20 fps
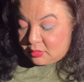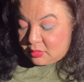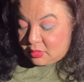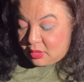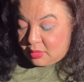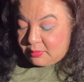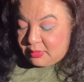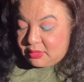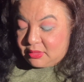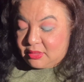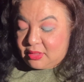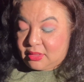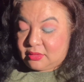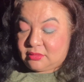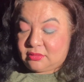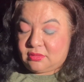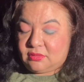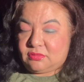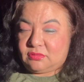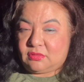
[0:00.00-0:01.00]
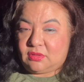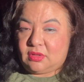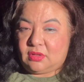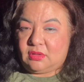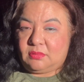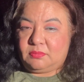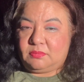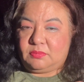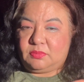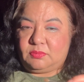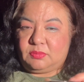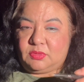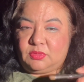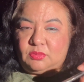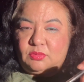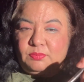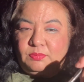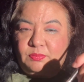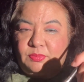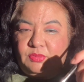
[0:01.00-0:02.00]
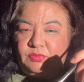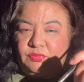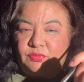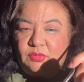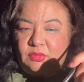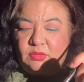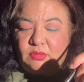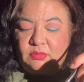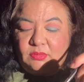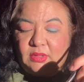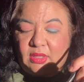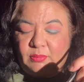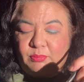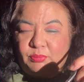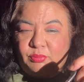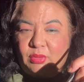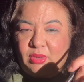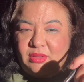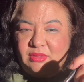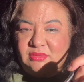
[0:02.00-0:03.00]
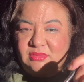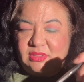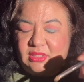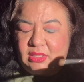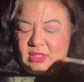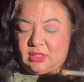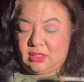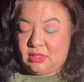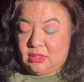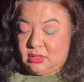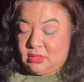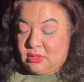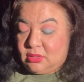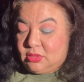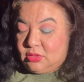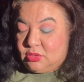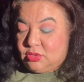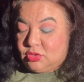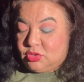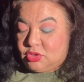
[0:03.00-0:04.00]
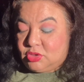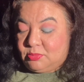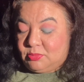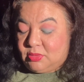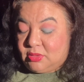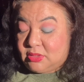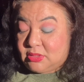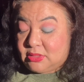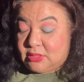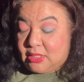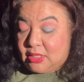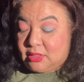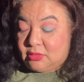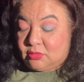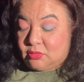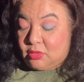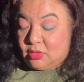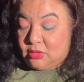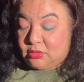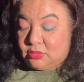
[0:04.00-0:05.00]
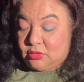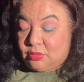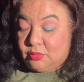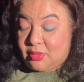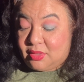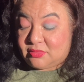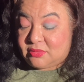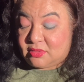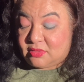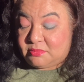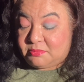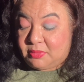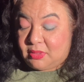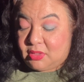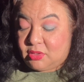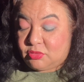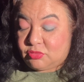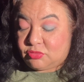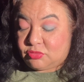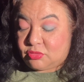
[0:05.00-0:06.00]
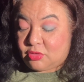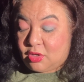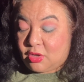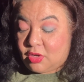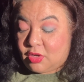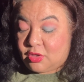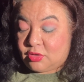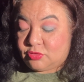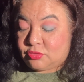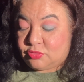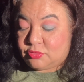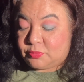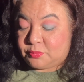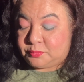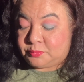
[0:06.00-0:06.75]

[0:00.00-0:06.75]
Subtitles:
I'm going to take this beautiful, like, bronzy, shimmery shade called USS Butterscotch.